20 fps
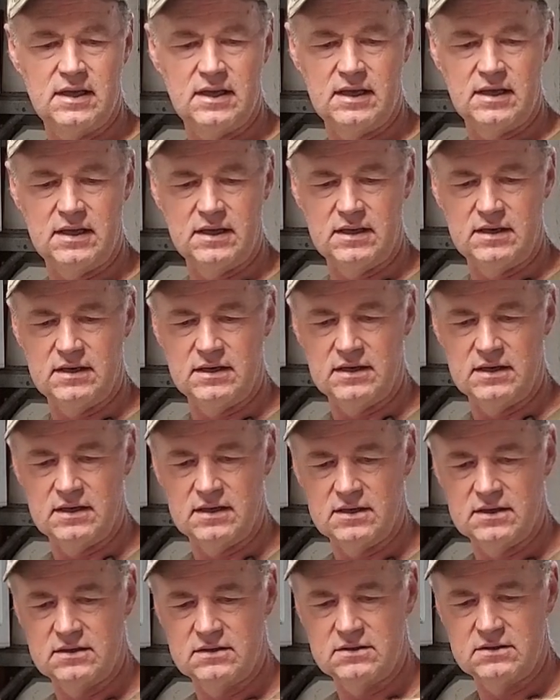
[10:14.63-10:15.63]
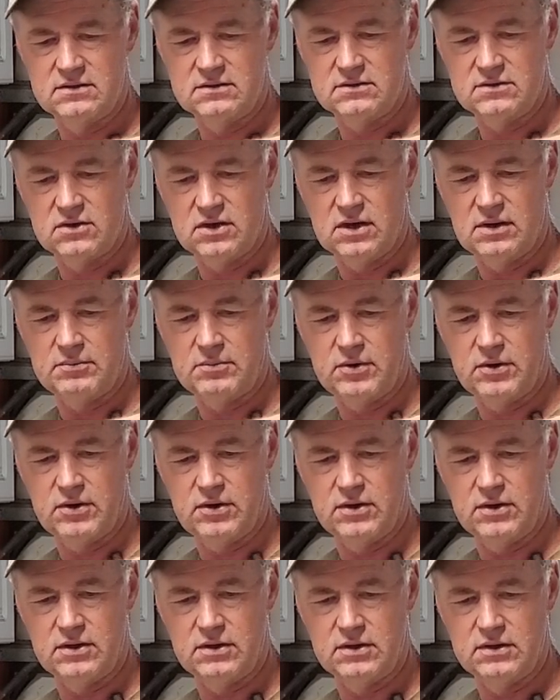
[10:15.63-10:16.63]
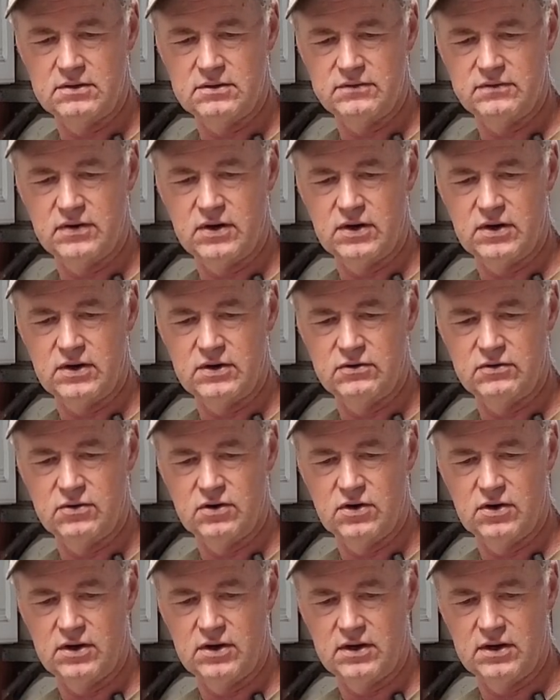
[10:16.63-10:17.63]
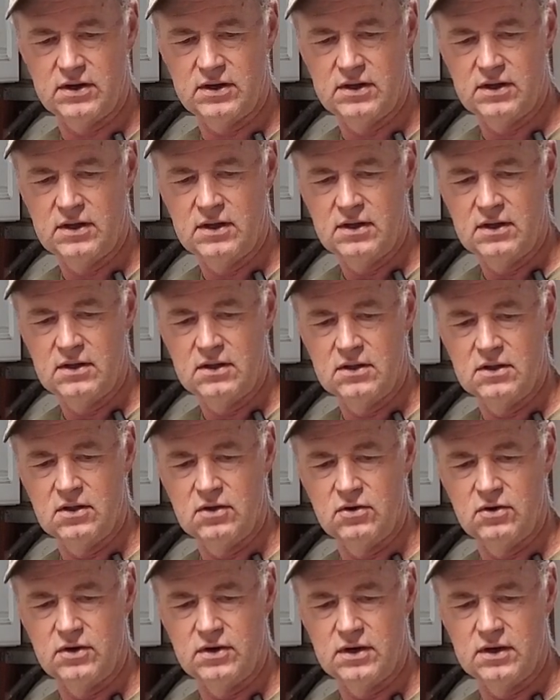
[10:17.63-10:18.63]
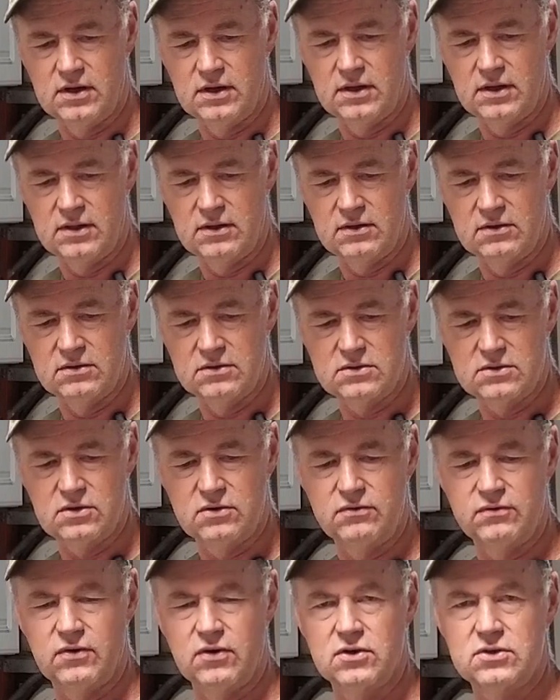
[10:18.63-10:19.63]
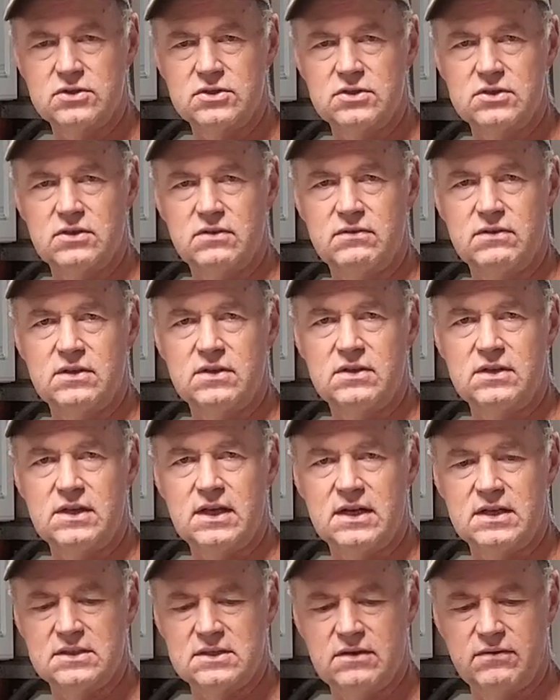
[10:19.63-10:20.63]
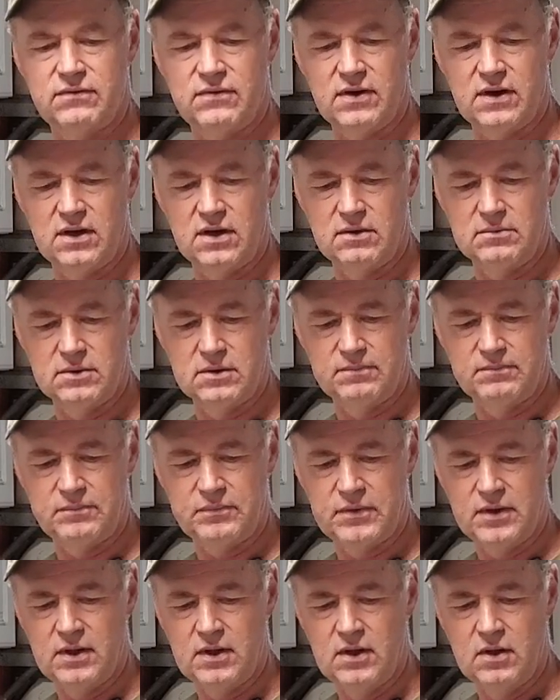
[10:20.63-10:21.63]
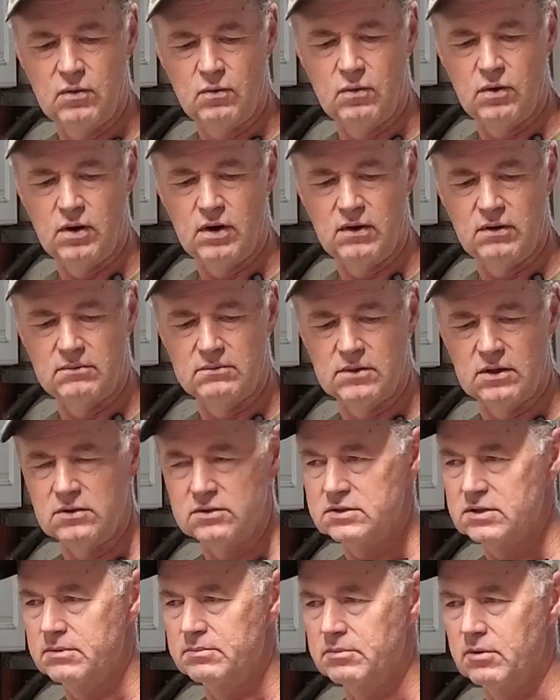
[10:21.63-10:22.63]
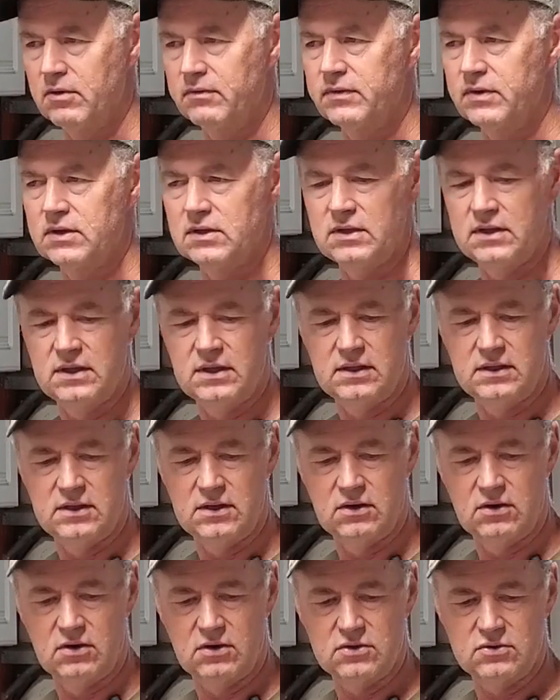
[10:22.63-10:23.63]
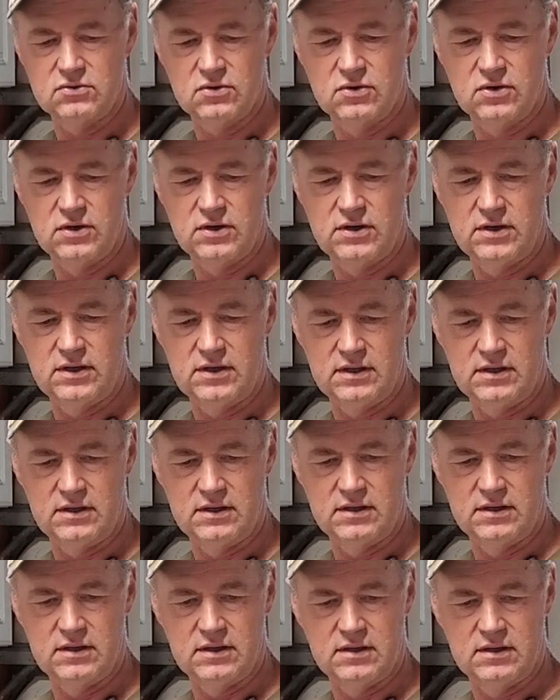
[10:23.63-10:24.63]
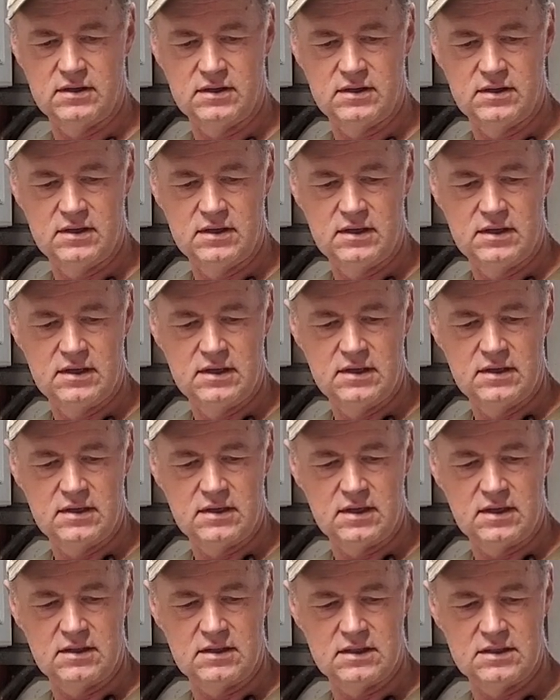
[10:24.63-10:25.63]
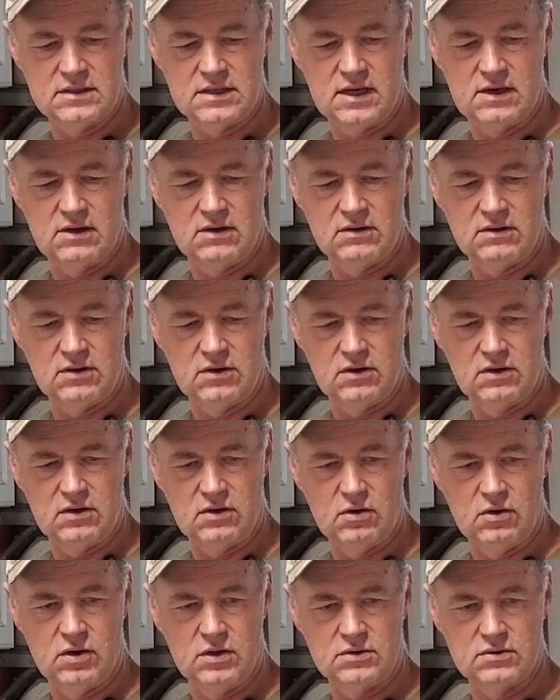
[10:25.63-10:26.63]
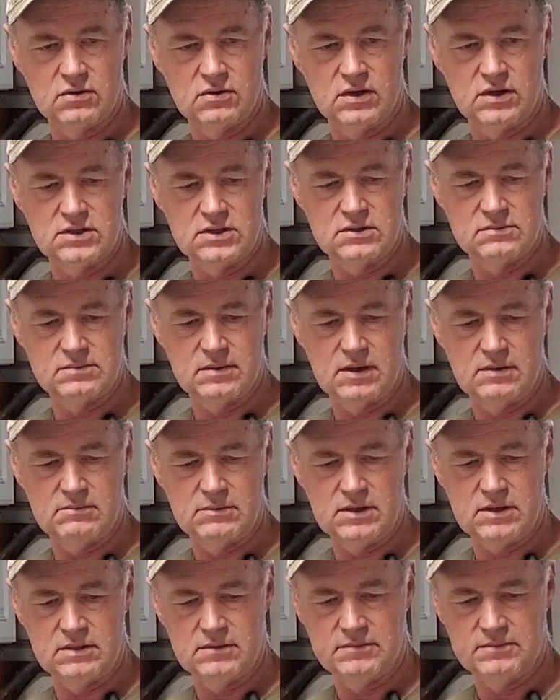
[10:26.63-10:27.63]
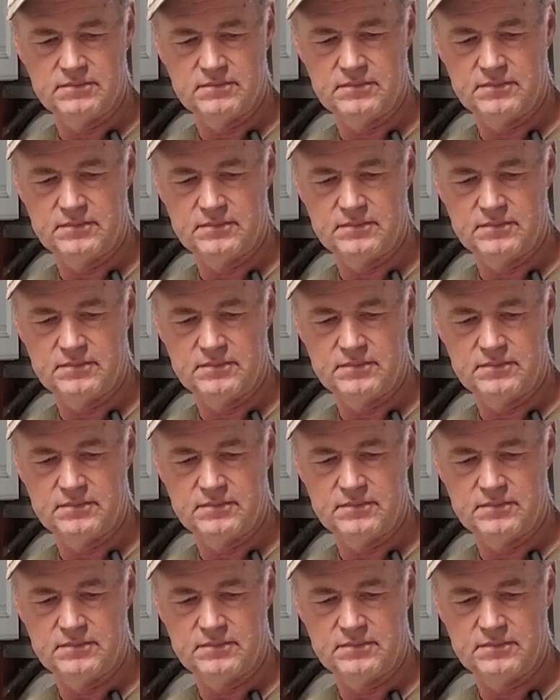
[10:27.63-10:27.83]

and turned out pretty good. It's a very good drawing. Loaded, there's two versions of the DXF file, but one of them loads up perfectly in the ArcDroid, and cut this out, no alterations by me.